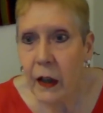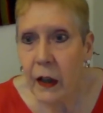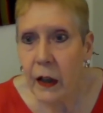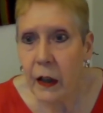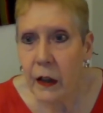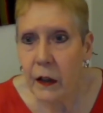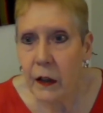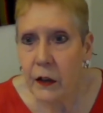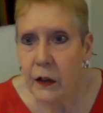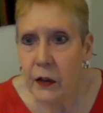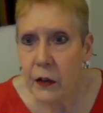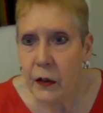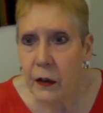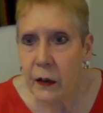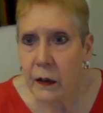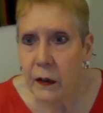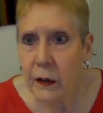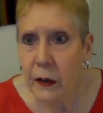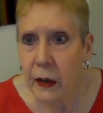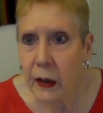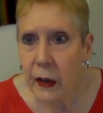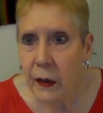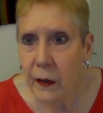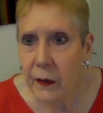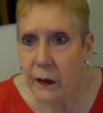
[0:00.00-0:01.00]
Uh,
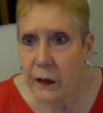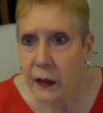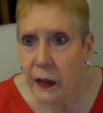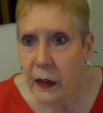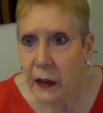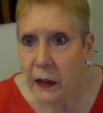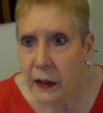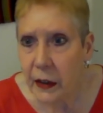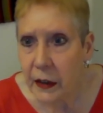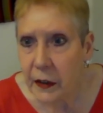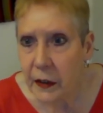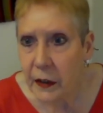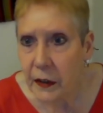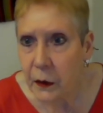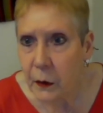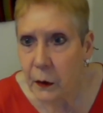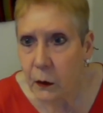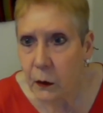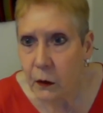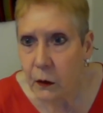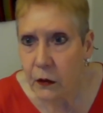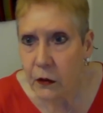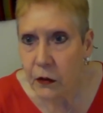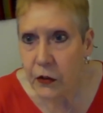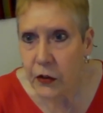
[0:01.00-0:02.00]
there's a lady
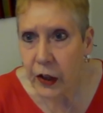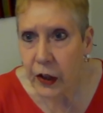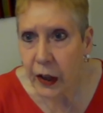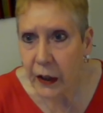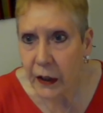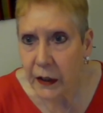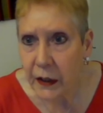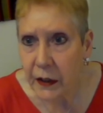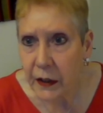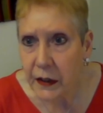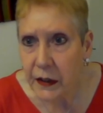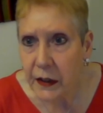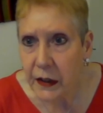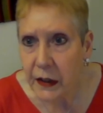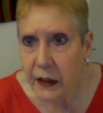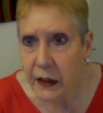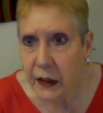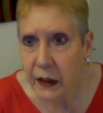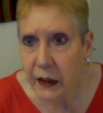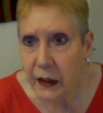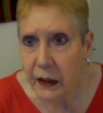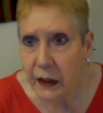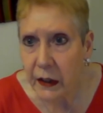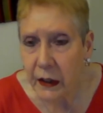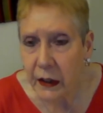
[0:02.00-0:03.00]
called Janet
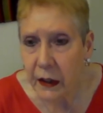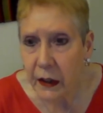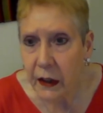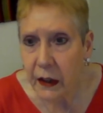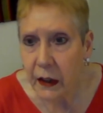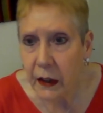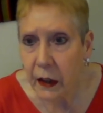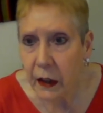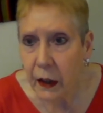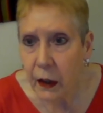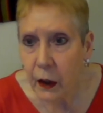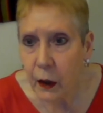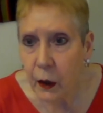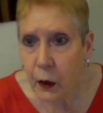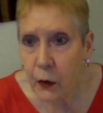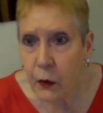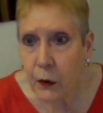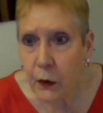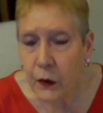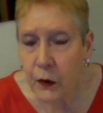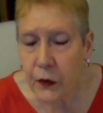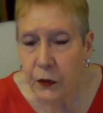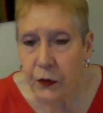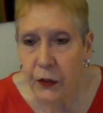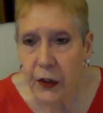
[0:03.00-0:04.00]
here
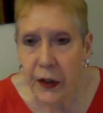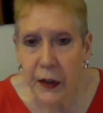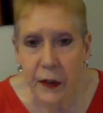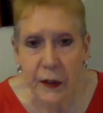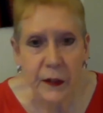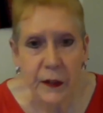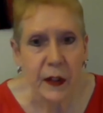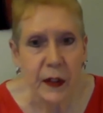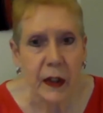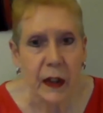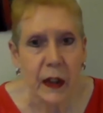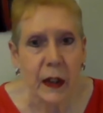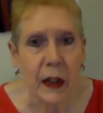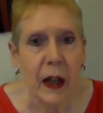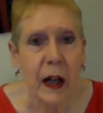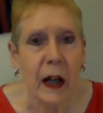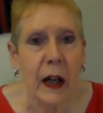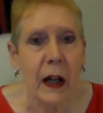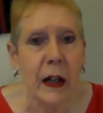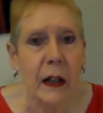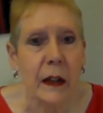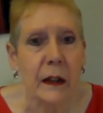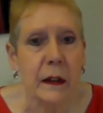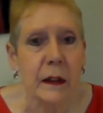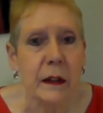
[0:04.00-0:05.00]
who's raising a
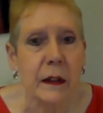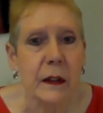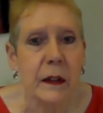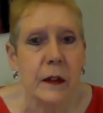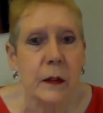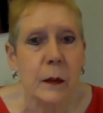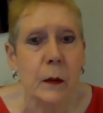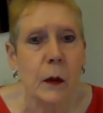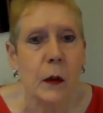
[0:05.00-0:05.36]
hand.